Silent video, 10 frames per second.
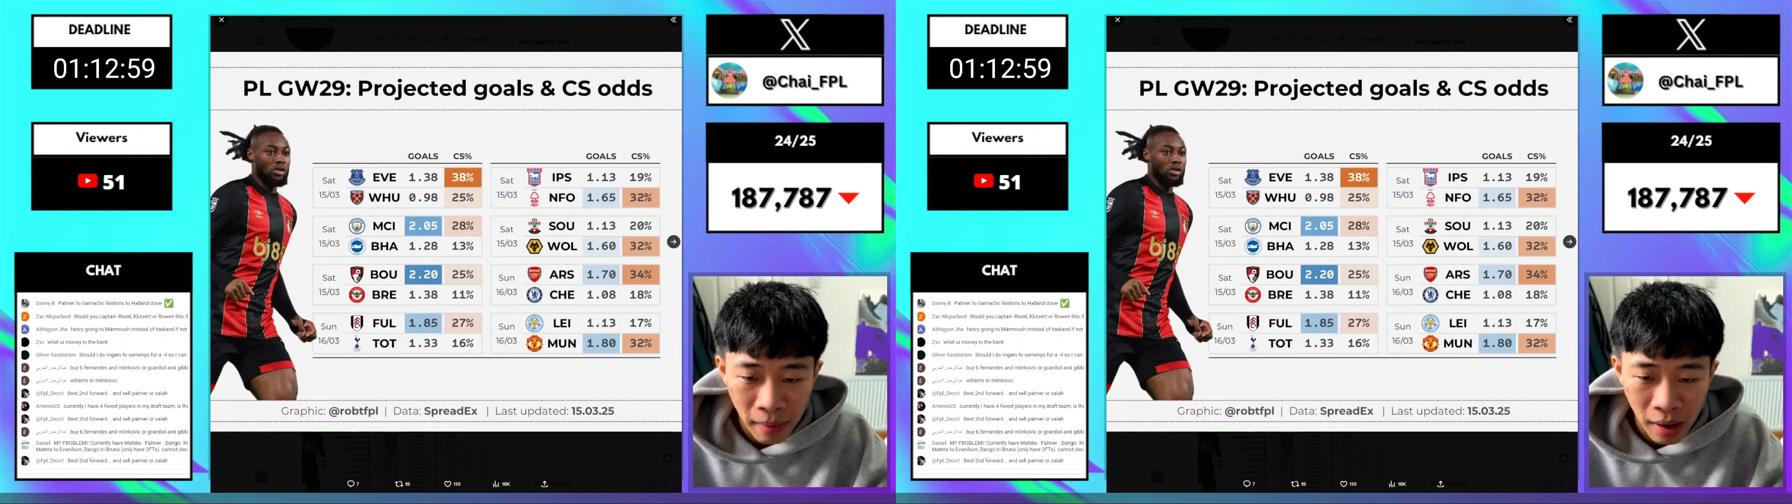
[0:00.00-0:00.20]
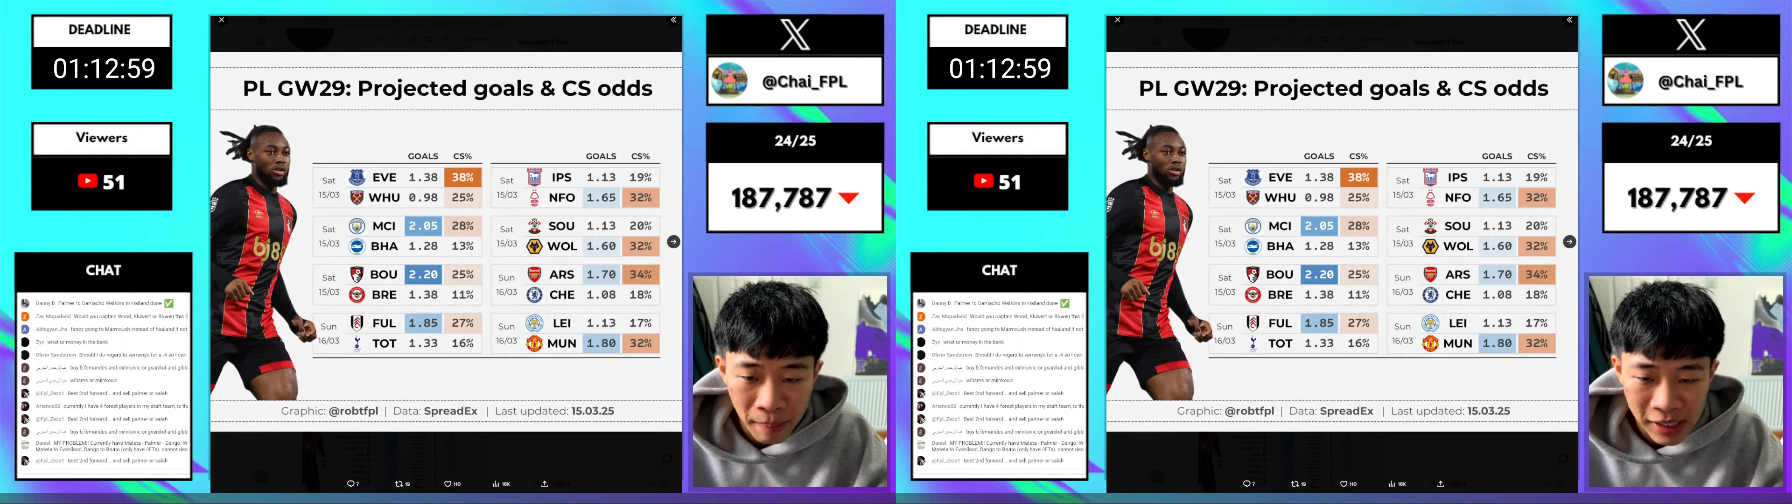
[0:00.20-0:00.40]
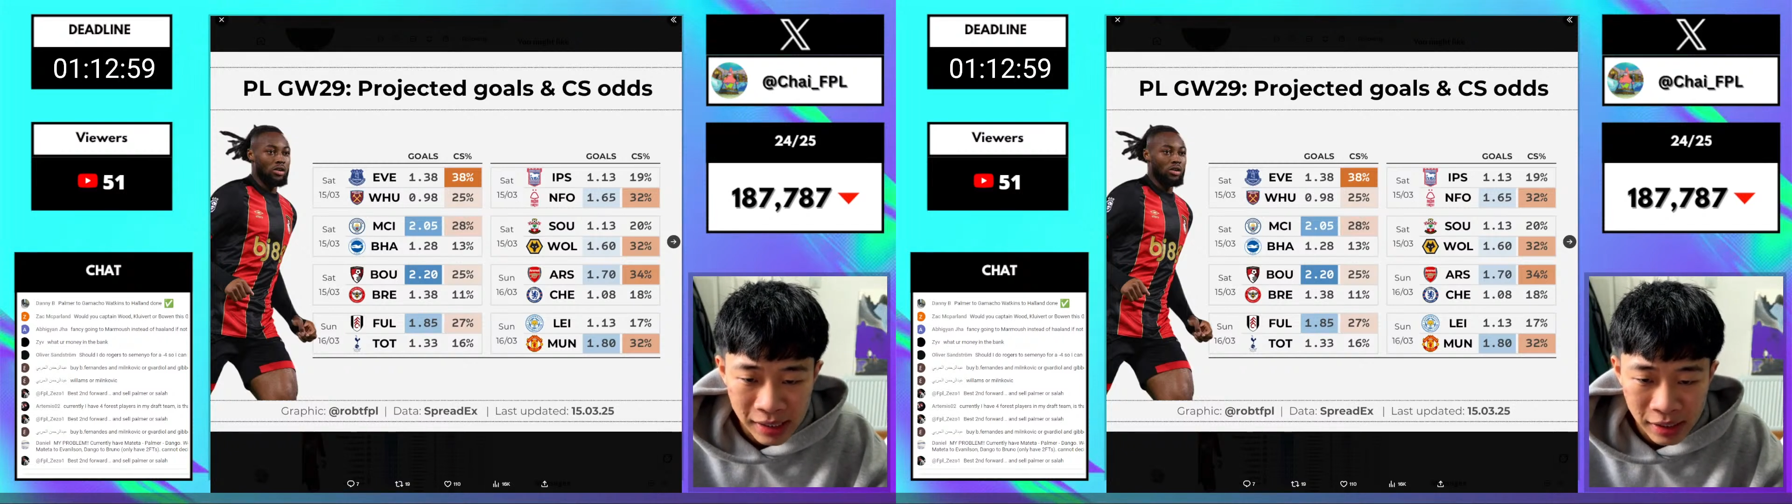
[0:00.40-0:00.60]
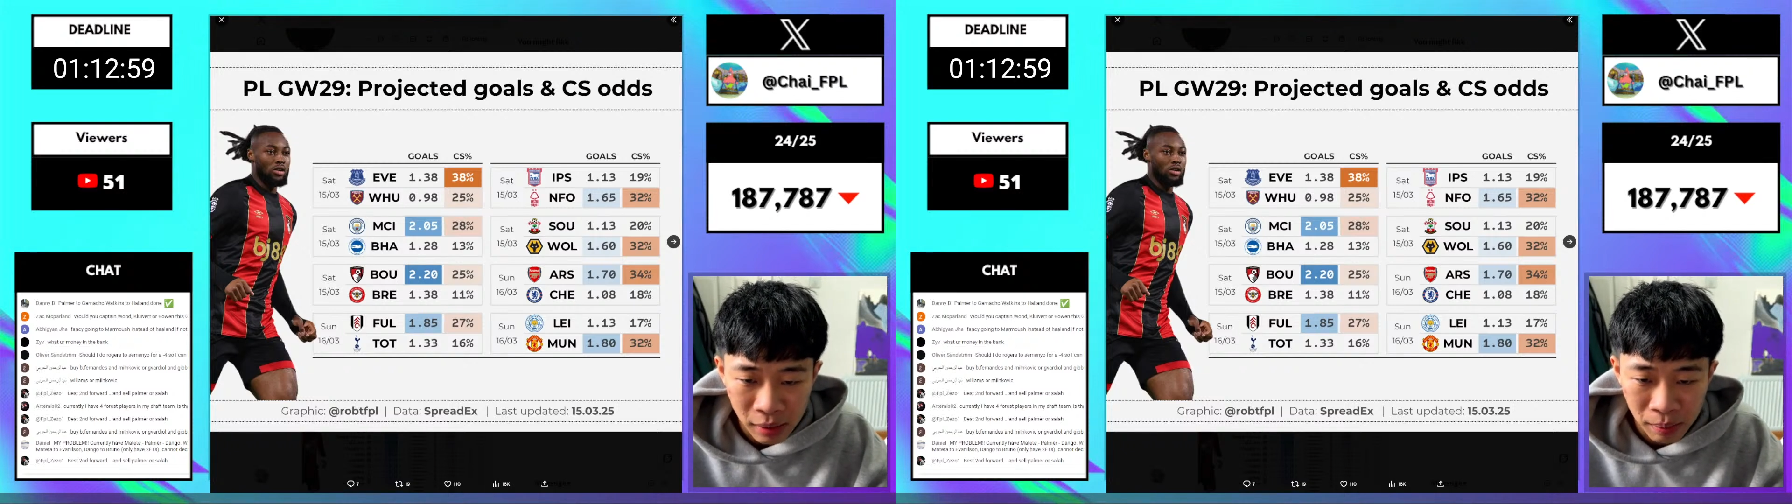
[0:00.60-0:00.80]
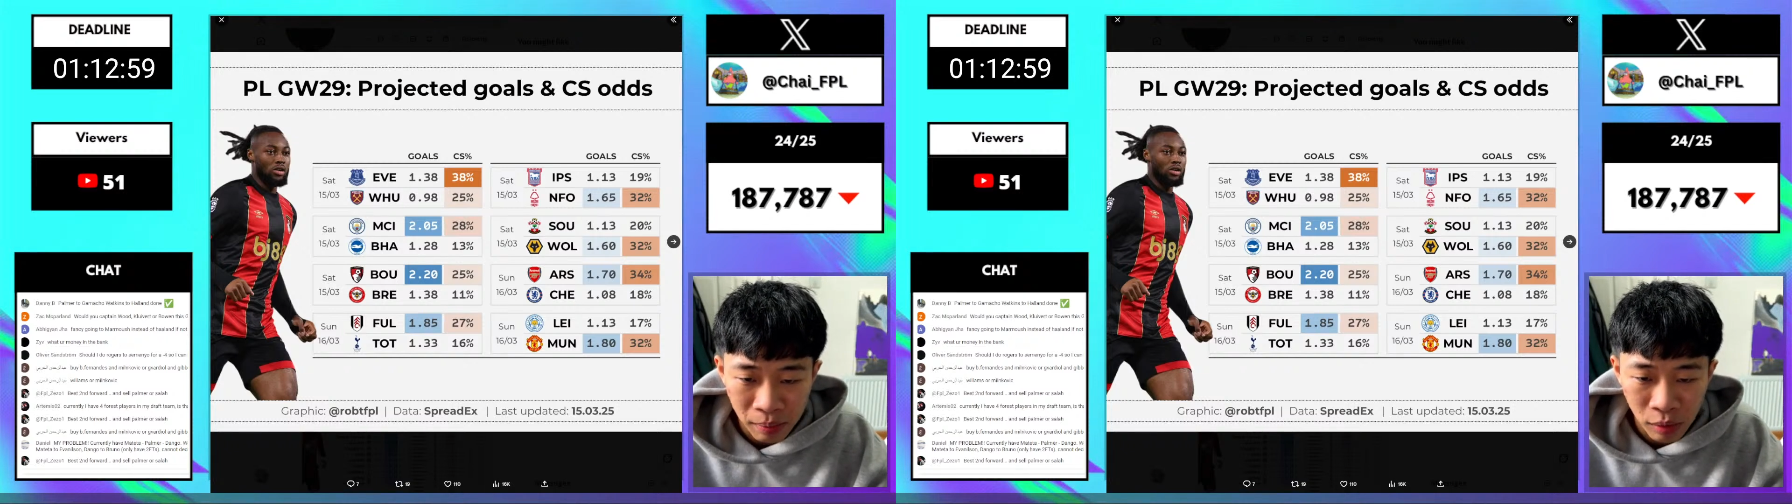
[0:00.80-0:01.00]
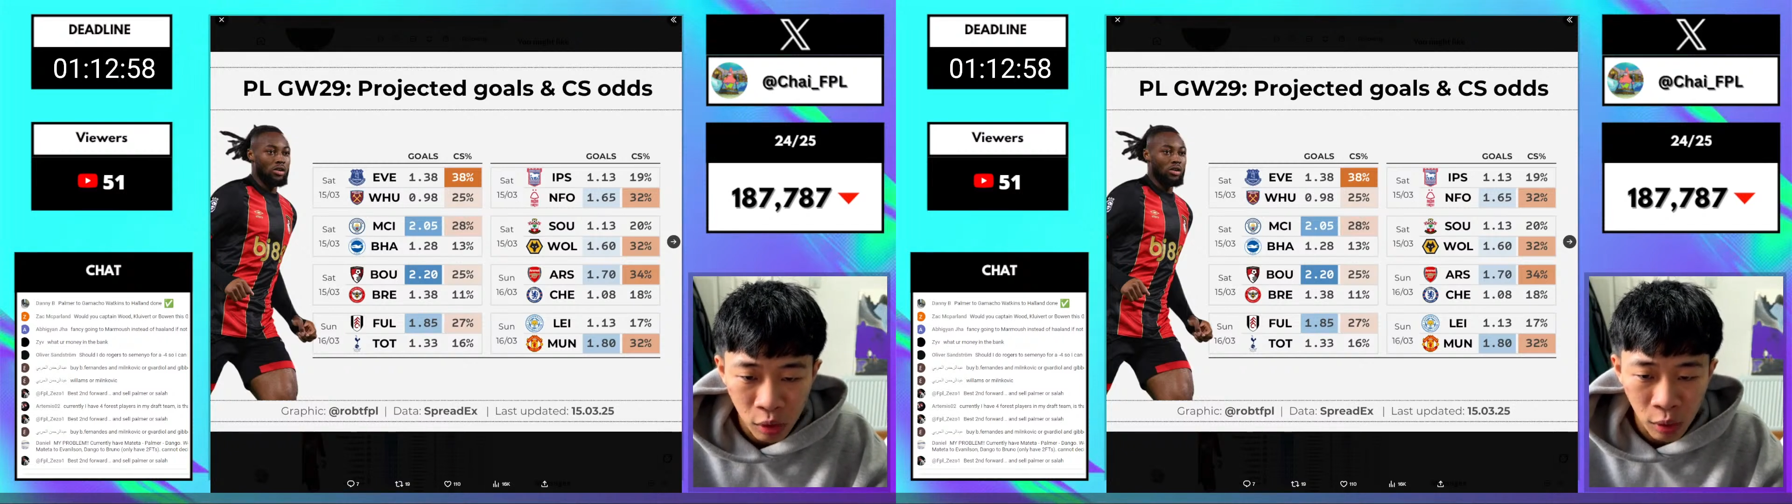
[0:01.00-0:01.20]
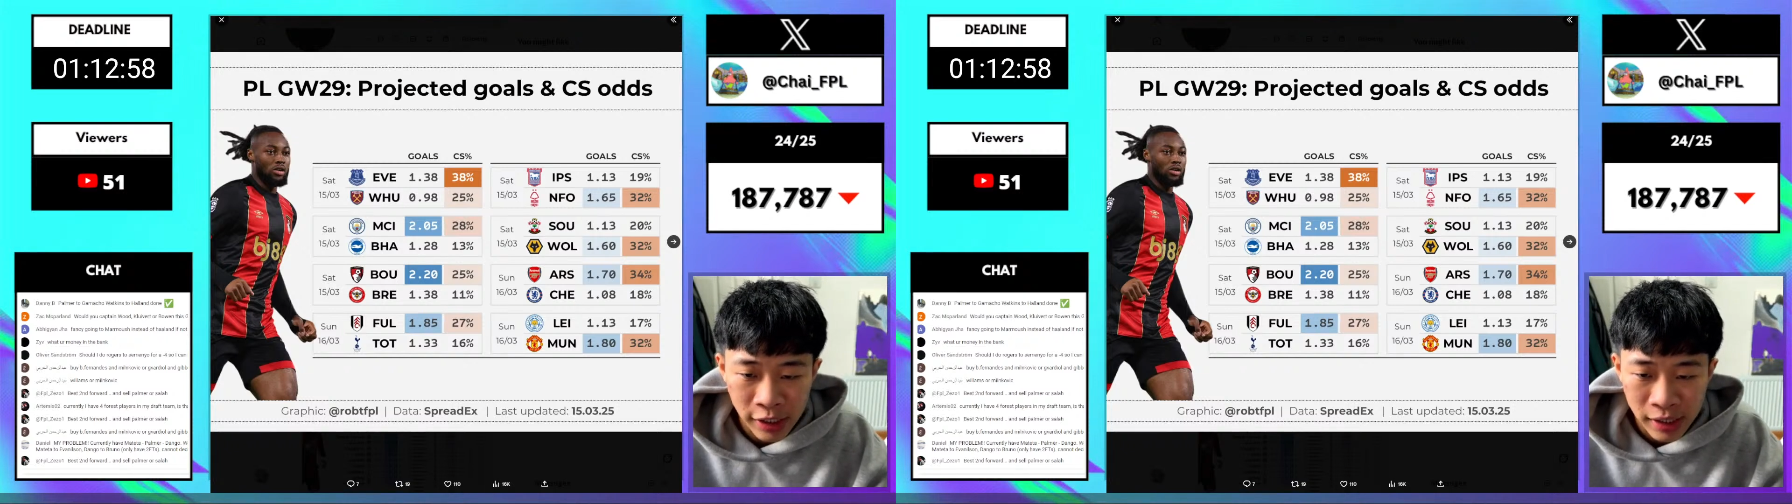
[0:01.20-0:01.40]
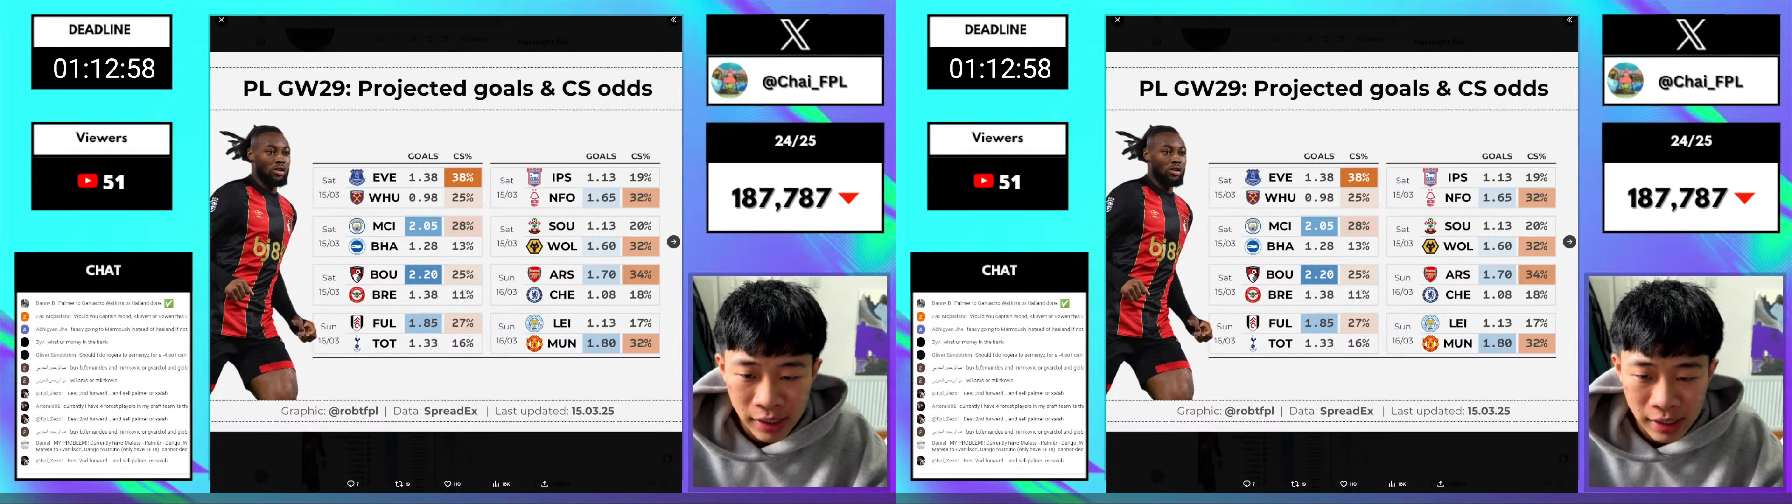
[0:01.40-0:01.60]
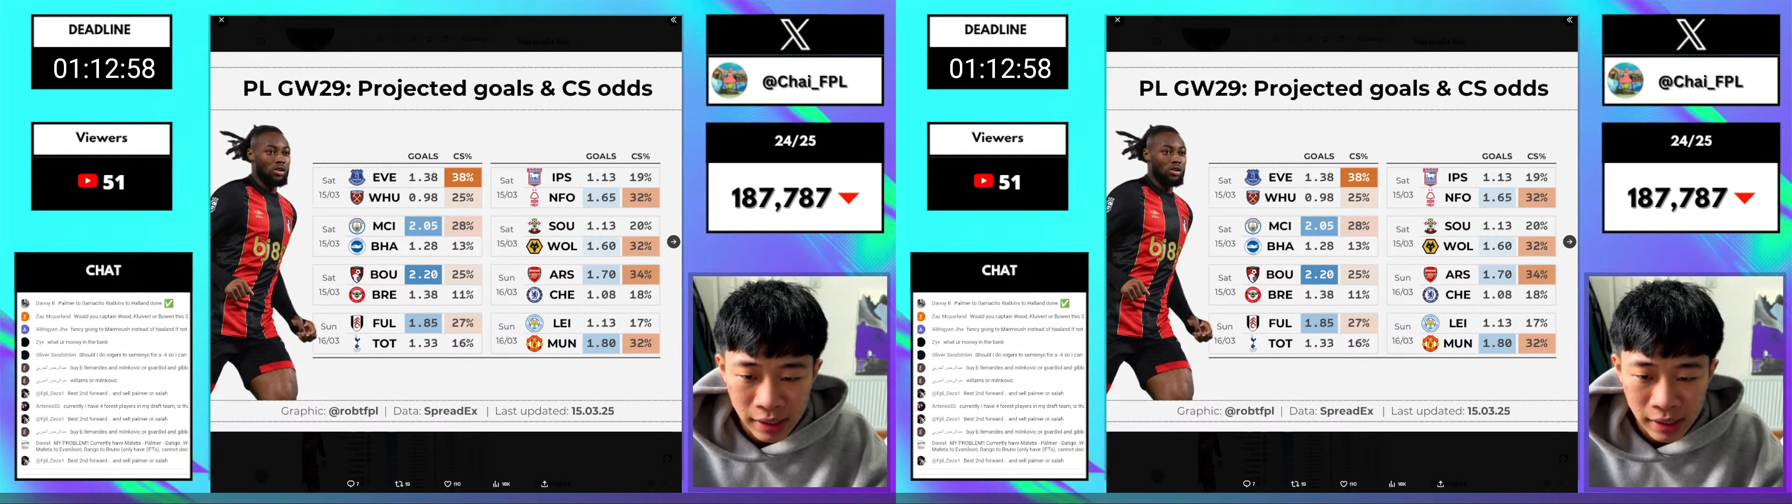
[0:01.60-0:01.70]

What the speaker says: missing some questions.